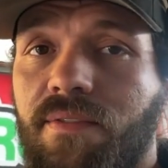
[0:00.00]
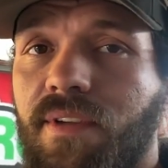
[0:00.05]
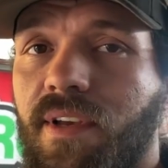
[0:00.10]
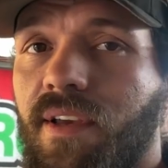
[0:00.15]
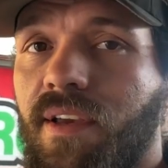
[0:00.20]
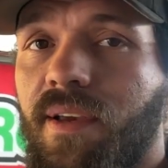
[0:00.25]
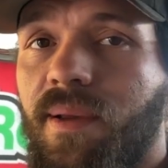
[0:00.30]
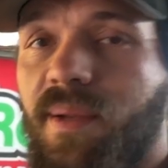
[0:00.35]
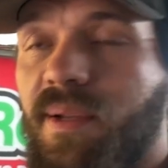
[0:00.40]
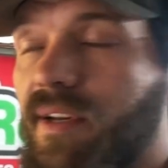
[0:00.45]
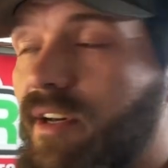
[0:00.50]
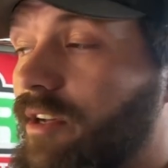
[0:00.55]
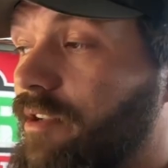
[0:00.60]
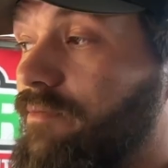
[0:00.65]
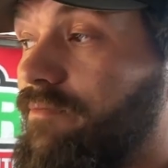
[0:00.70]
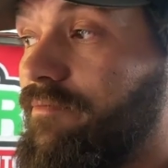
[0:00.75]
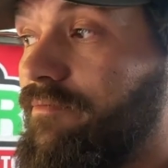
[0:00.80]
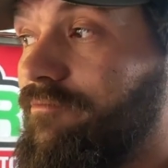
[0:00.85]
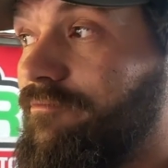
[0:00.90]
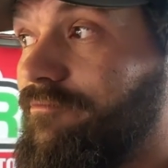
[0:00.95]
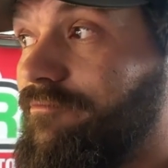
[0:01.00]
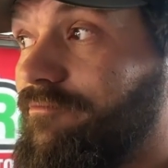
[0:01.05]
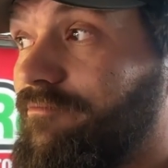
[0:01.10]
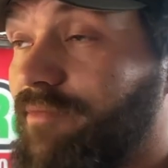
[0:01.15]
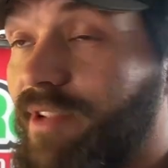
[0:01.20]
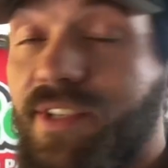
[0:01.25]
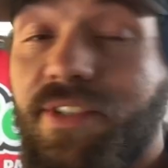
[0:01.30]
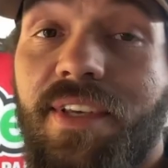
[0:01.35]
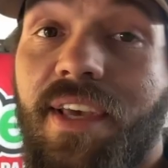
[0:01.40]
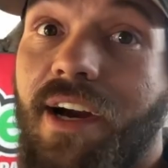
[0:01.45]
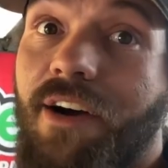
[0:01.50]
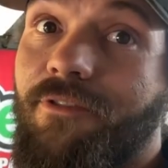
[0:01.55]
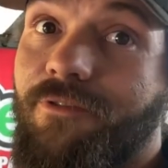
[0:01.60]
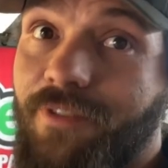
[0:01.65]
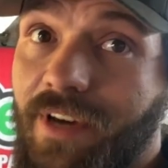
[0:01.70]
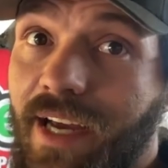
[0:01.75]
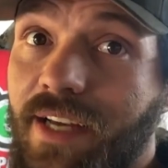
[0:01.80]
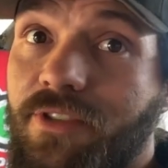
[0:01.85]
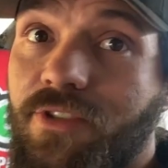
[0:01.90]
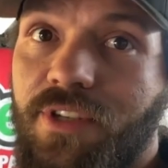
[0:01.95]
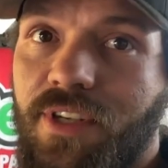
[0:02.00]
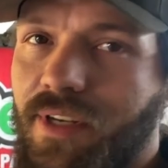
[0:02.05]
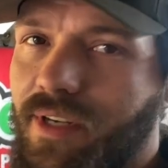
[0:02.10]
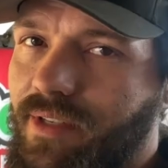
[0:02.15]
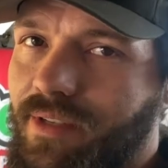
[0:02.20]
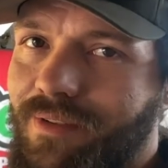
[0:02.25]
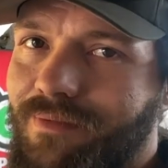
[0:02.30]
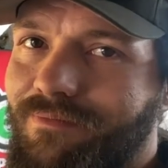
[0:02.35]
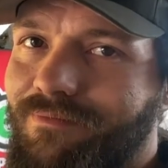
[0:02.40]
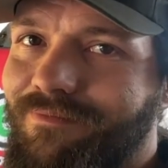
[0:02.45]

and let's see how fast she isn't.